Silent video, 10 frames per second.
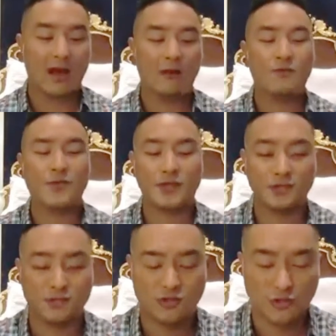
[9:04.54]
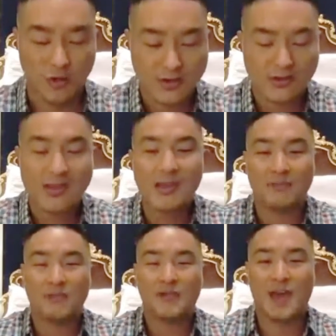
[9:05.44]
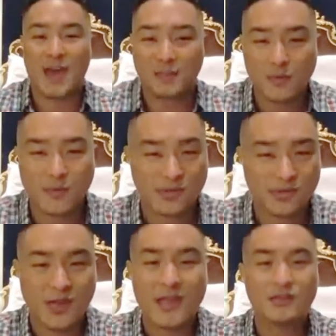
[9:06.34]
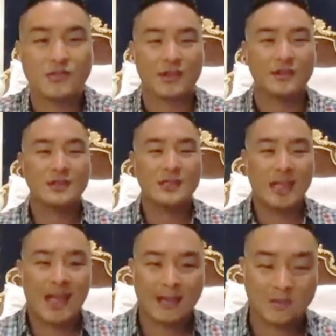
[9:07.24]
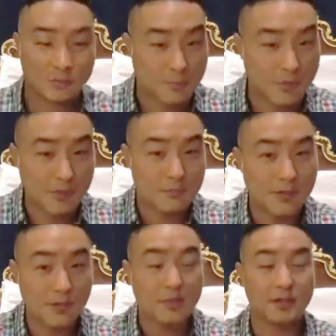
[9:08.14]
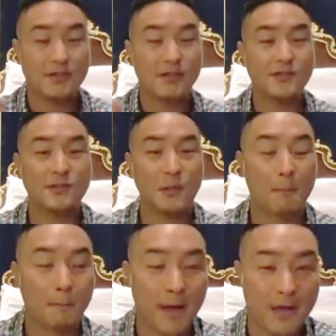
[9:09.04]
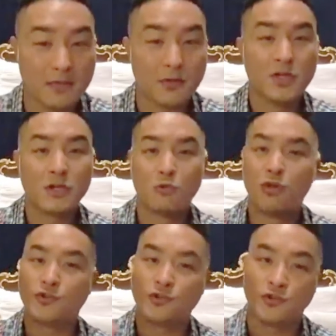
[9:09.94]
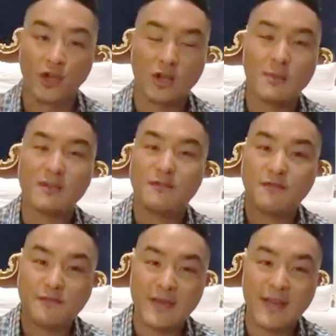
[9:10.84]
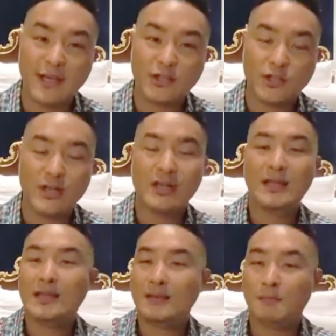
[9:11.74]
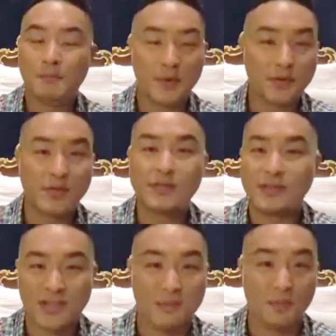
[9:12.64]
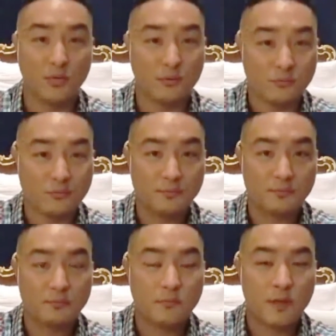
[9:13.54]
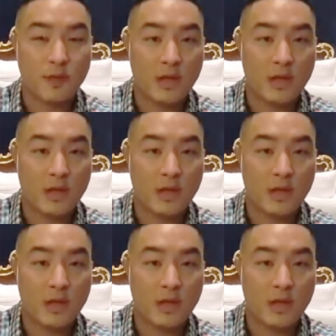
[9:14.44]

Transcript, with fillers: building, of constructing, of gathering the saints and, and just building, building, building. This is the month where Solomon finished building the temple.